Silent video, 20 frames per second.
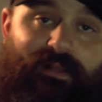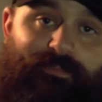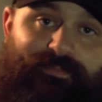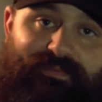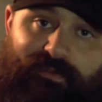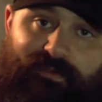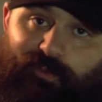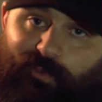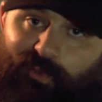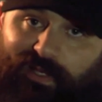
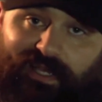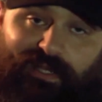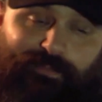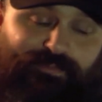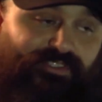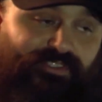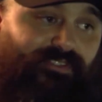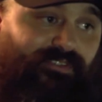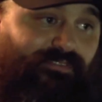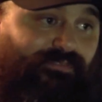up to New
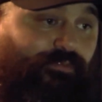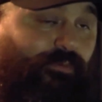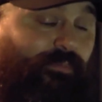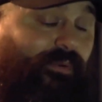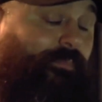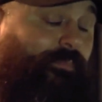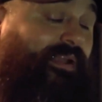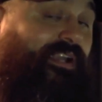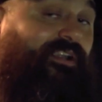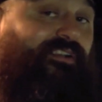Hampshire for
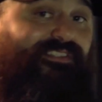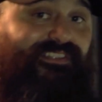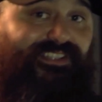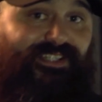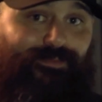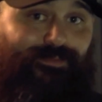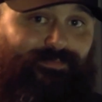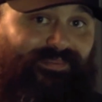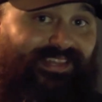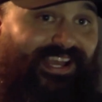my parents
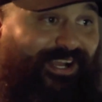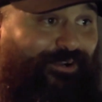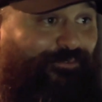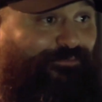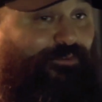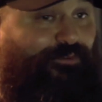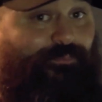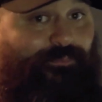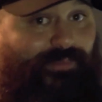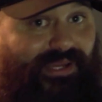to come
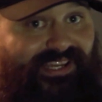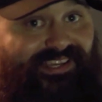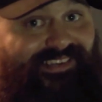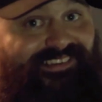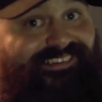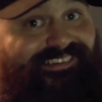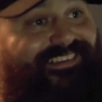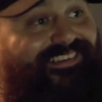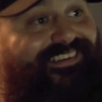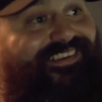down from
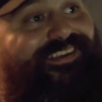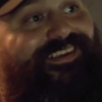Maine